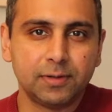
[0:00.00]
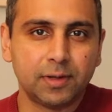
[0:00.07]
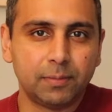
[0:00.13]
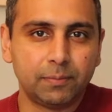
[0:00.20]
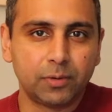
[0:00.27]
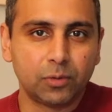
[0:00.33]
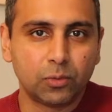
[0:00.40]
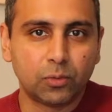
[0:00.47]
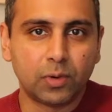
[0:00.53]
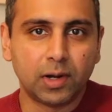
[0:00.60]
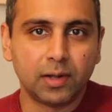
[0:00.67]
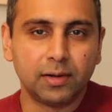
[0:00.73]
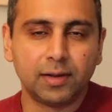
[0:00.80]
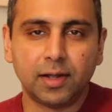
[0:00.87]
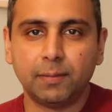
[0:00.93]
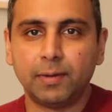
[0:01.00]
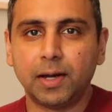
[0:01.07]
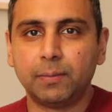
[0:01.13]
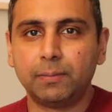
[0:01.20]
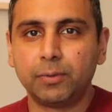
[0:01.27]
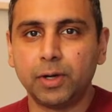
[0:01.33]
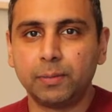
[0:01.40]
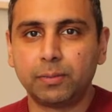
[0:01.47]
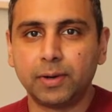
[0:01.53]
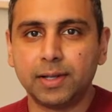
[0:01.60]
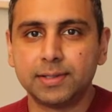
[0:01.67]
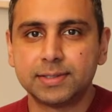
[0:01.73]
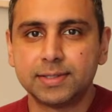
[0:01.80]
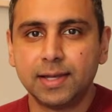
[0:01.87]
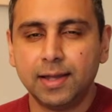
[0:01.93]
number 1 about
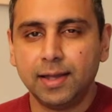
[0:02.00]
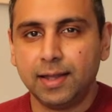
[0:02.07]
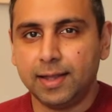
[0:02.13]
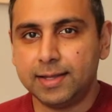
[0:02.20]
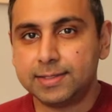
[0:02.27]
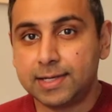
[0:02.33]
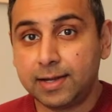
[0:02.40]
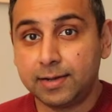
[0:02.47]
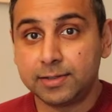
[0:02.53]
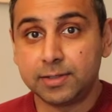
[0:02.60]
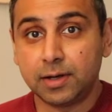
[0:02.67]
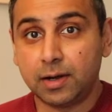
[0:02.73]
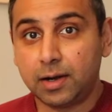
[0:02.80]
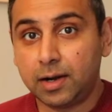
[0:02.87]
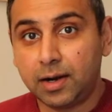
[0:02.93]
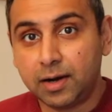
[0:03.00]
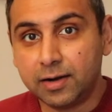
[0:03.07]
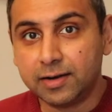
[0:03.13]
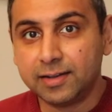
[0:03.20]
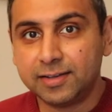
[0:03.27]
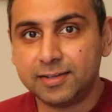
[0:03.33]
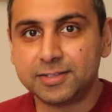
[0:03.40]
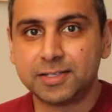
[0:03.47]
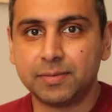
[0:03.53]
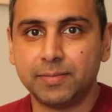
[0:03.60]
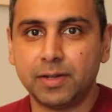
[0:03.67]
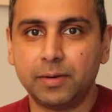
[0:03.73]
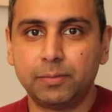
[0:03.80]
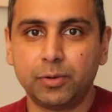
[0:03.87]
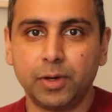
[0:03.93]
preprints is that it's hard to
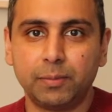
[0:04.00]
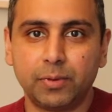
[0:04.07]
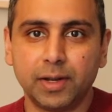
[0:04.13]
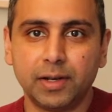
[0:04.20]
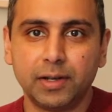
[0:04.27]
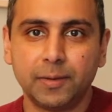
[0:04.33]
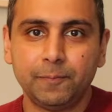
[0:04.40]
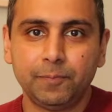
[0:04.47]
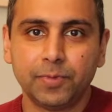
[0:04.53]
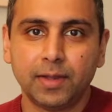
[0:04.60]
submit a preprint.